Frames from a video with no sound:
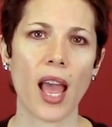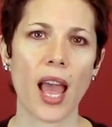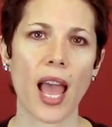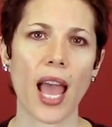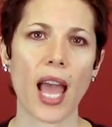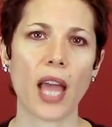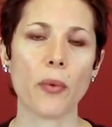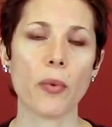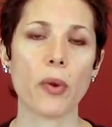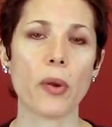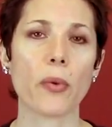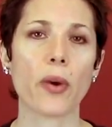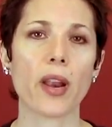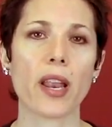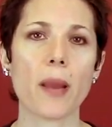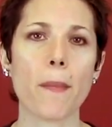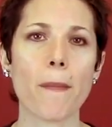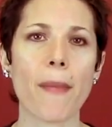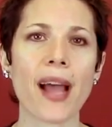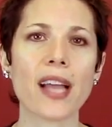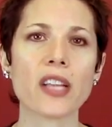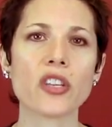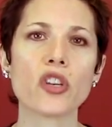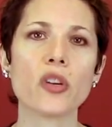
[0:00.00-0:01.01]
And we were at a
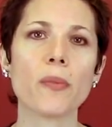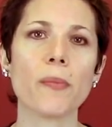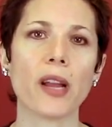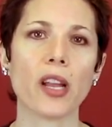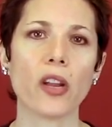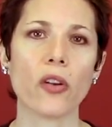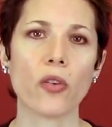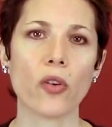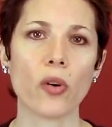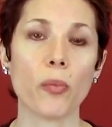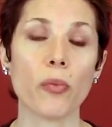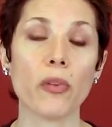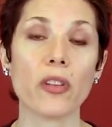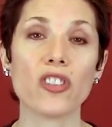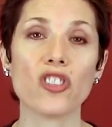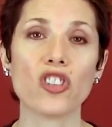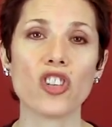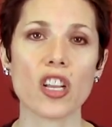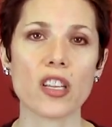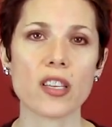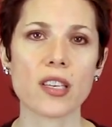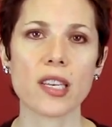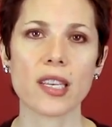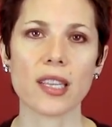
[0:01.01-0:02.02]
mastermind group with
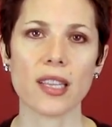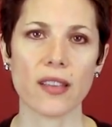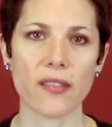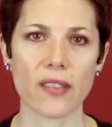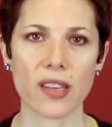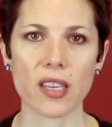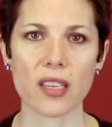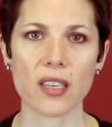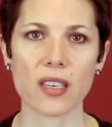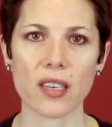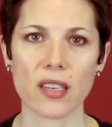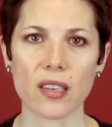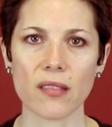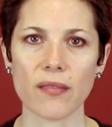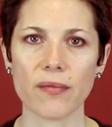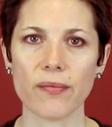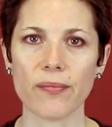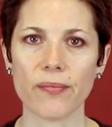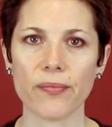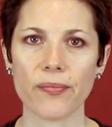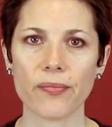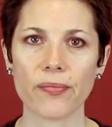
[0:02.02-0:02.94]
Justin Livingston.